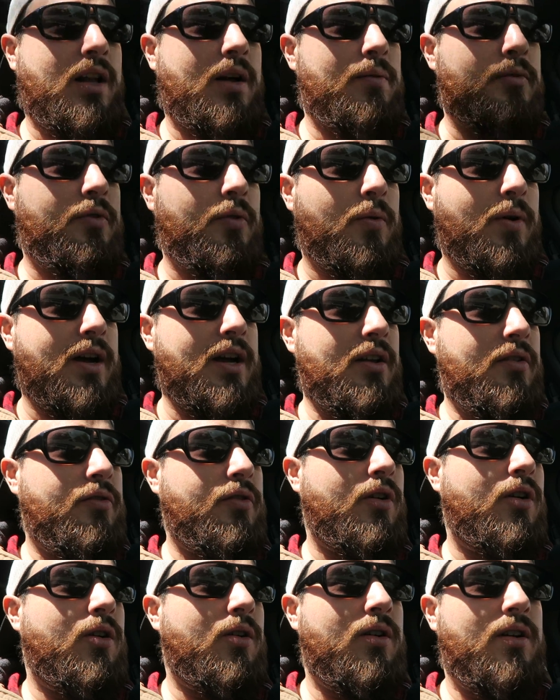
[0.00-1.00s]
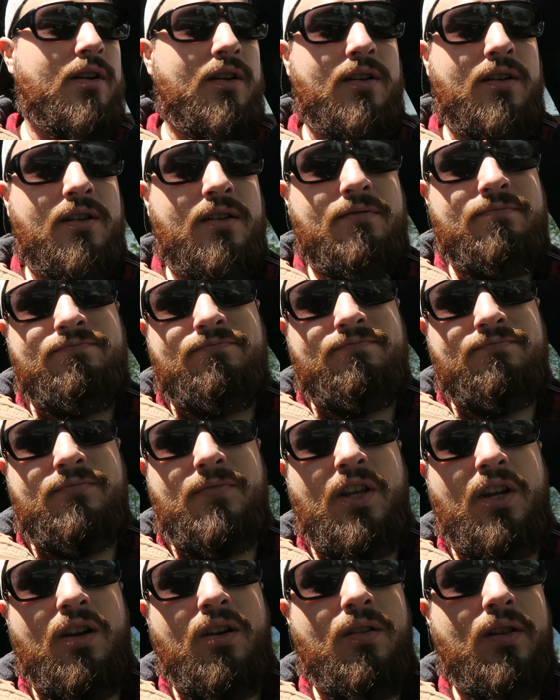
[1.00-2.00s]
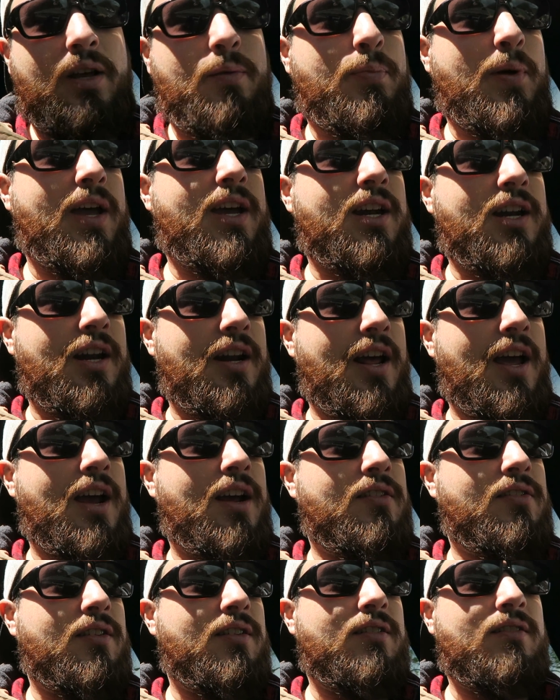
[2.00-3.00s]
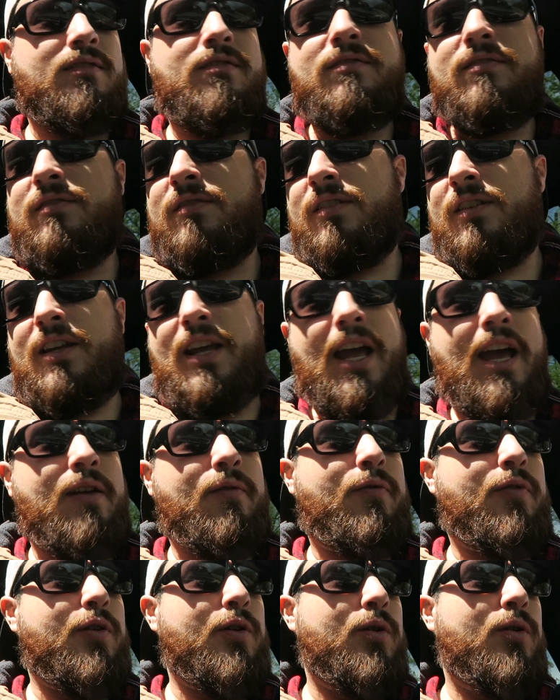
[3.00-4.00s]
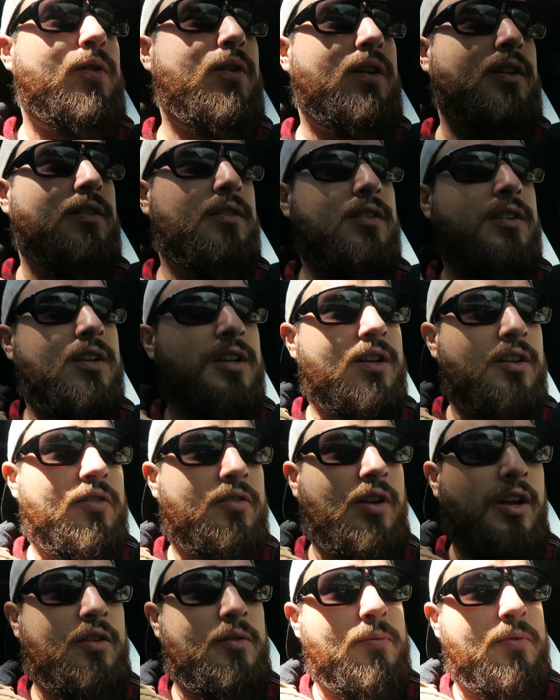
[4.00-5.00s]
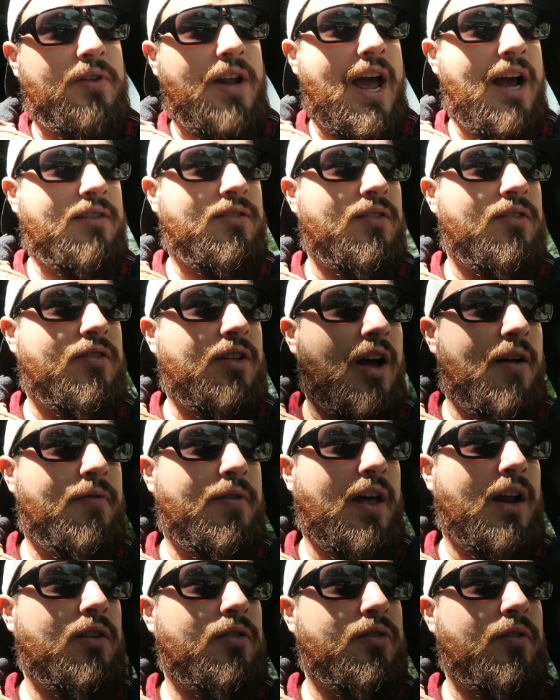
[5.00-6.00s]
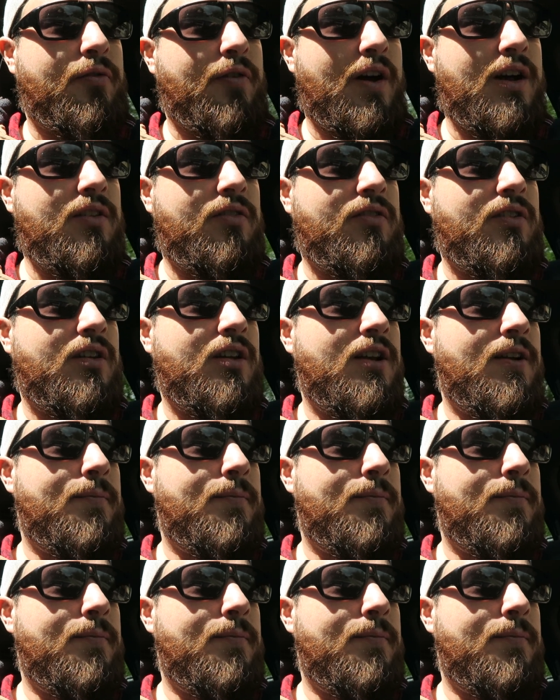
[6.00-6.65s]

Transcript: I was away. So you know, like bacon and eggs and canned food and it's got some snacks and stuff. That'll suffice.